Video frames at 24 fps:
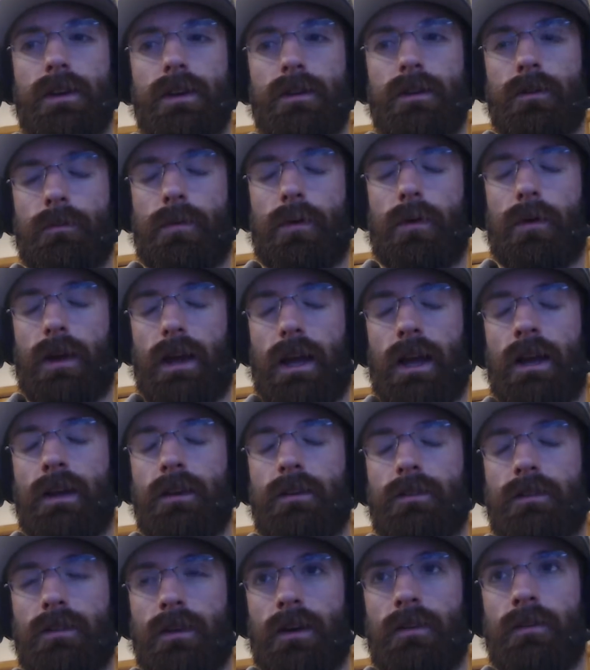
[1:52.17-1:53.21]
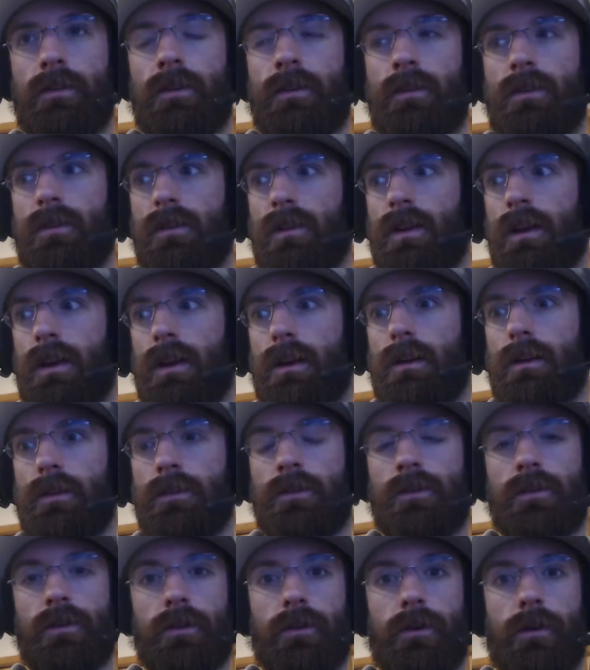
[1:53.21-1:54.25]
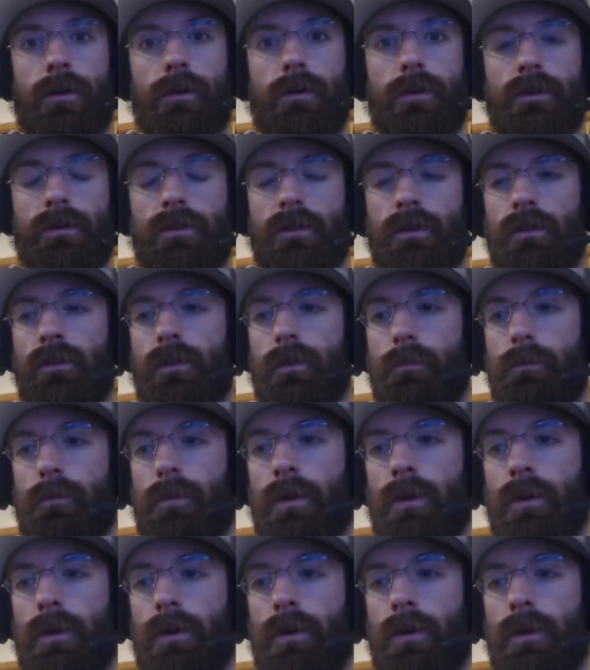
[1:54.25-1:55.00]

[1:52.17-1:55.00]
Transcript: or .87 like 0 instead of